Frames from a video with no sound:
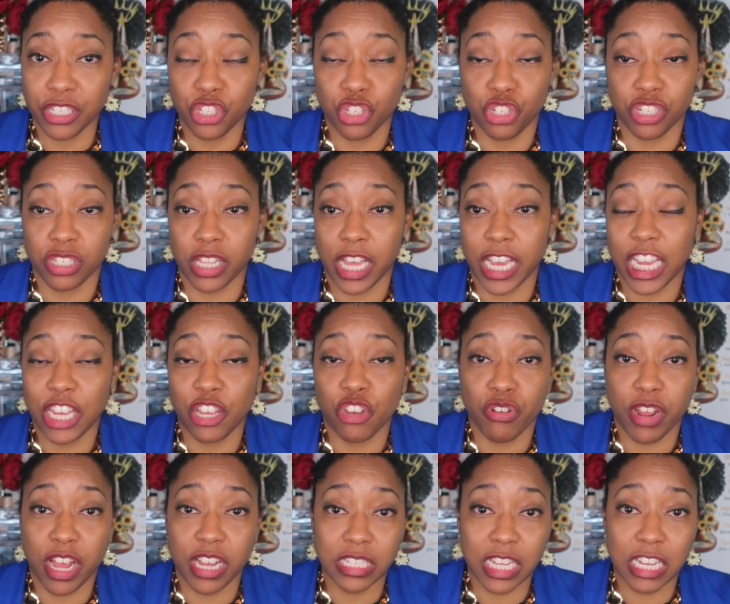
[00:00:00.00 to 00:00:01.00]
It's just like in the
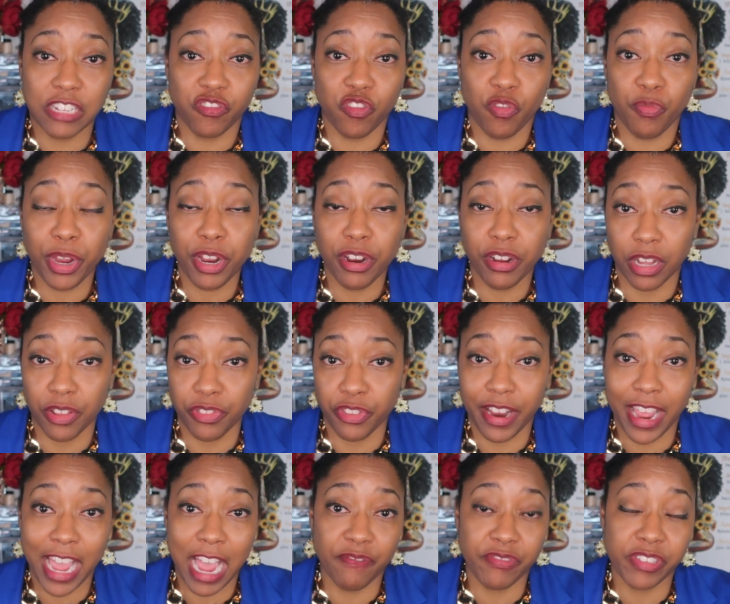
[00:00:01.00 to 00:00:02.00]
United States of America.
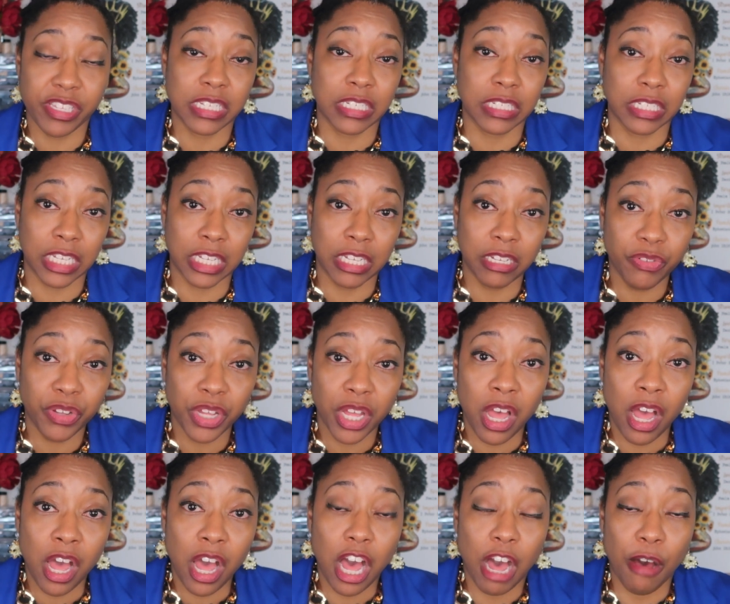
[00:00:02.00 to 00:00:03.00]
They're having to live
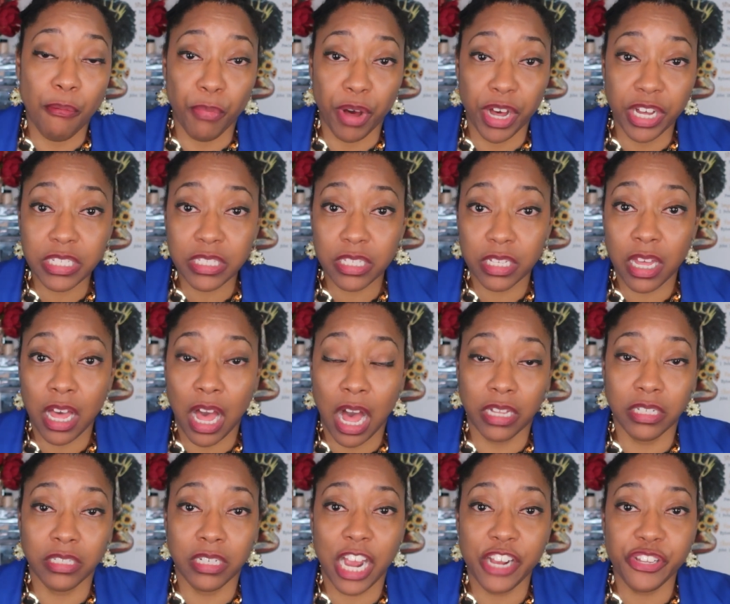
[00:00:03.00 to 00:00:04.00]
amongst the
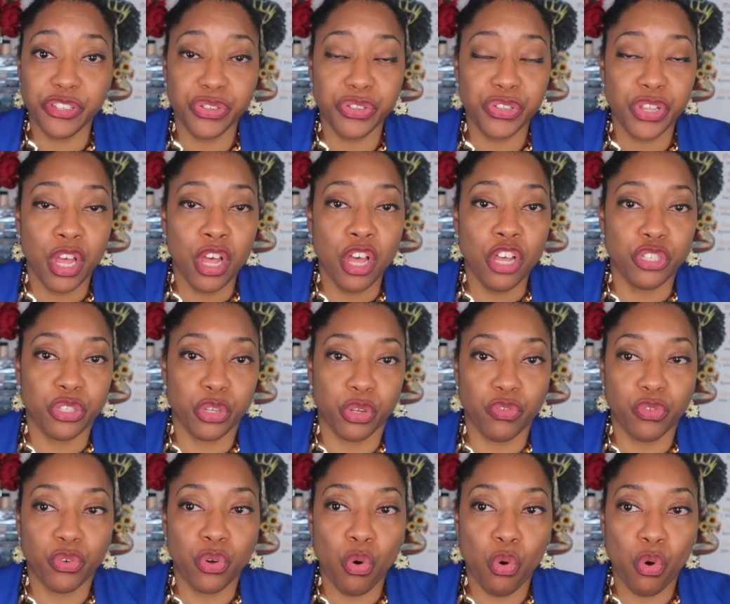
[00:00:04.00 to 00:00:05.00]
colonizers.
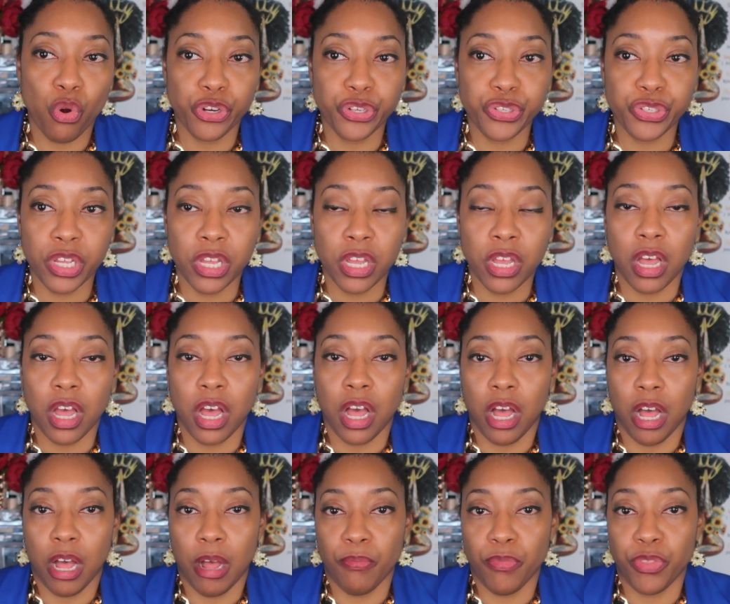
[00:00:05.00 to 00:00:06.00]
So of course,
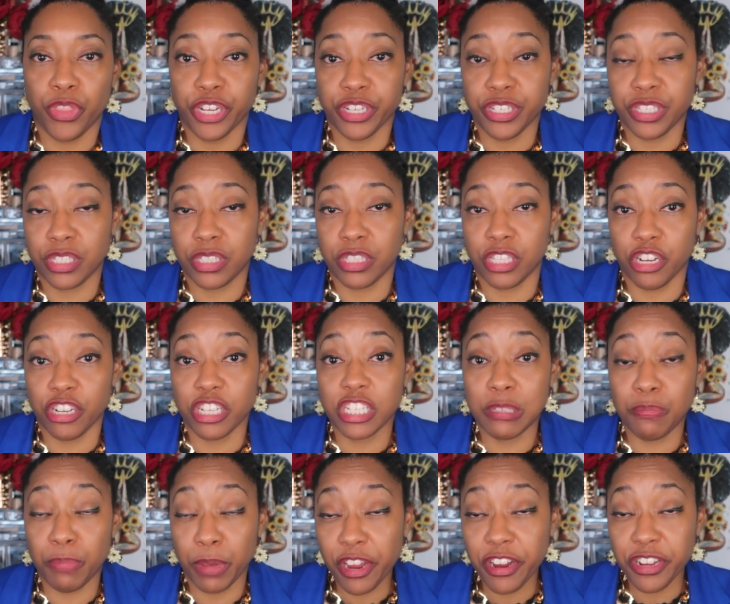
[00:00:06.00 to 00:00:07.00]
their
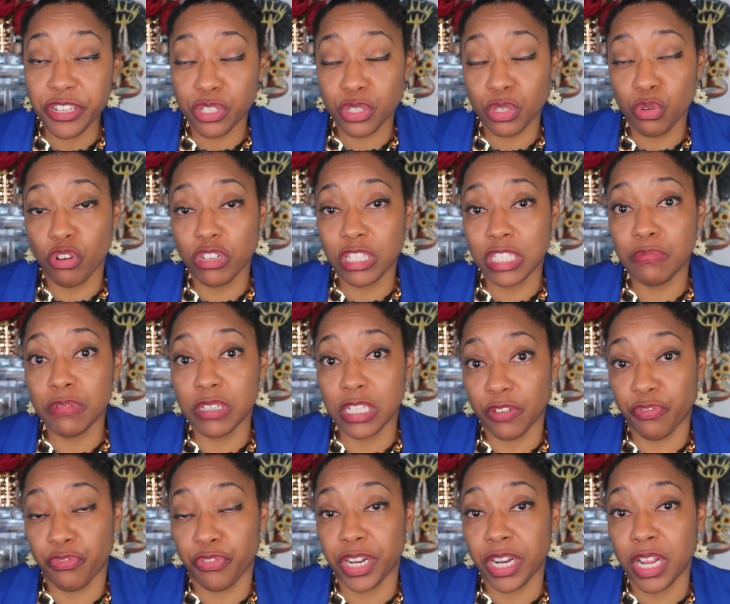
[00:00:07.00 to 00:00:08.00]
experience is going to be
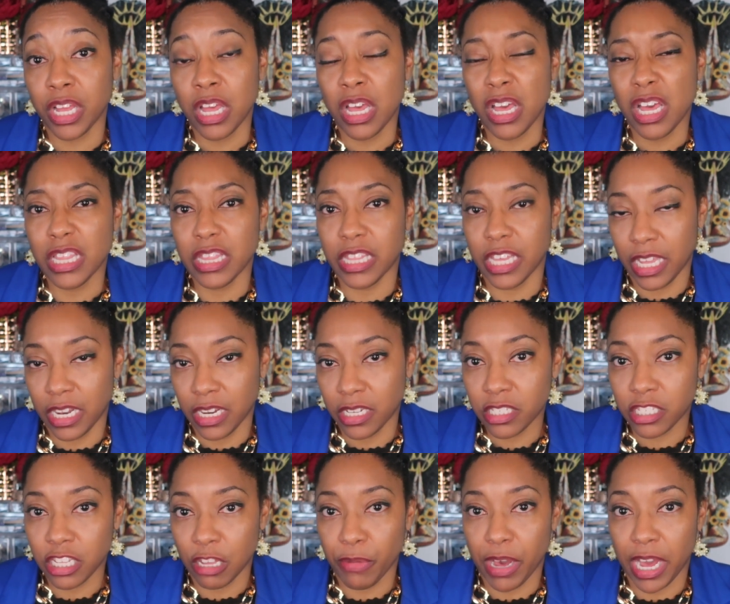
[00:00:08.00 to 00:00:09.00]
different than
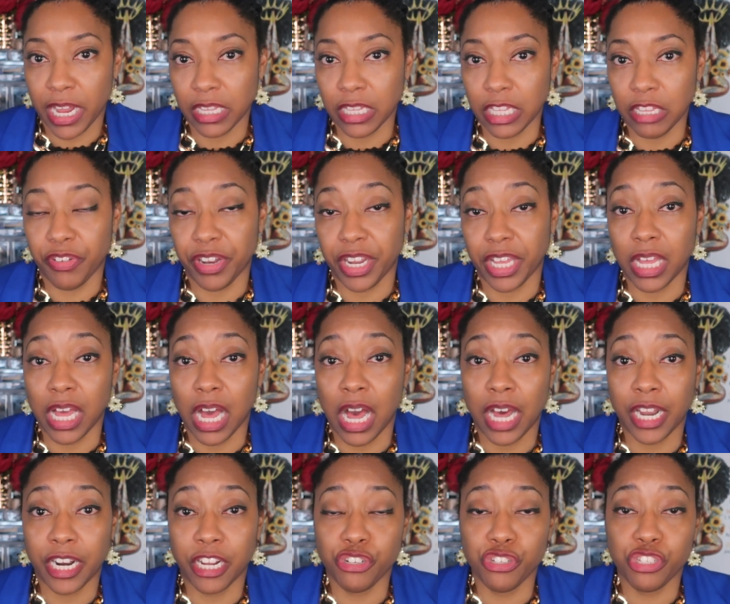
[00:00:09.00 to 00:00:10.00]
somebody living in
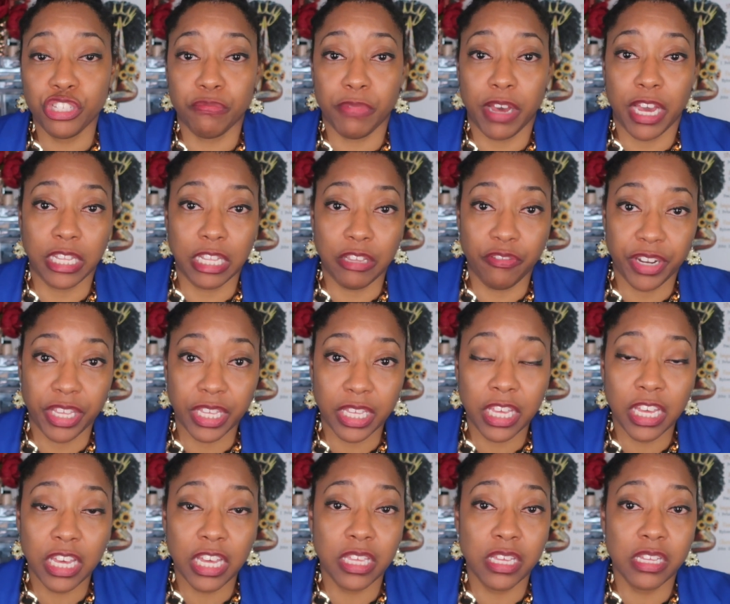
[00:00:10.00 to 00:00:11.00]
Ghana, somebody living in
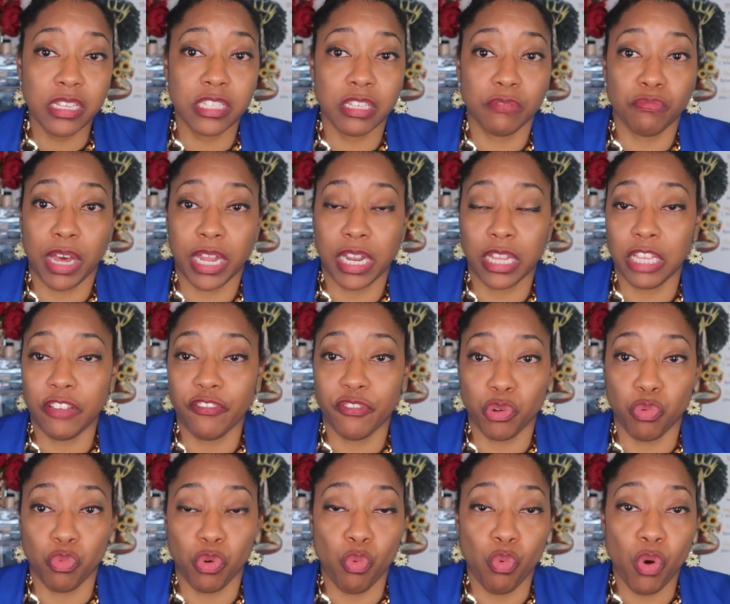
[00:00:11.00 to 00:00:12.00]
Kenya, somebody
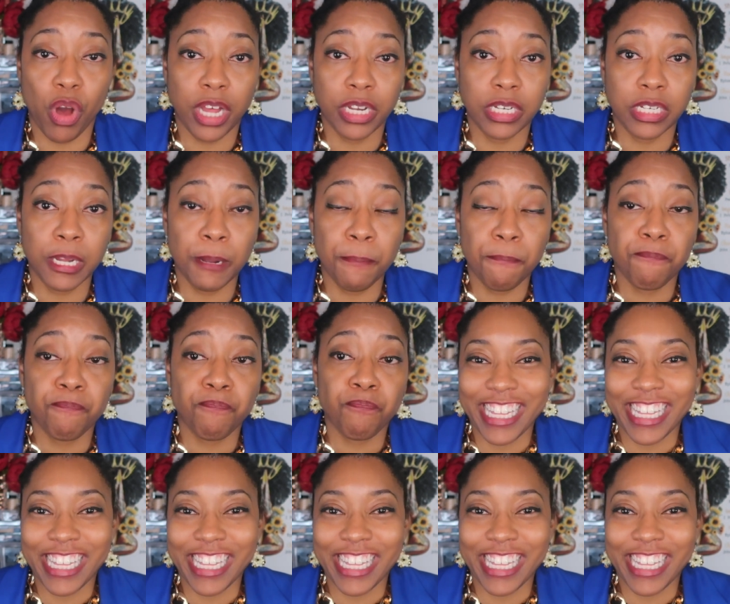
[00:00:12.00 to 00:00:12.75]
living in Rwanda.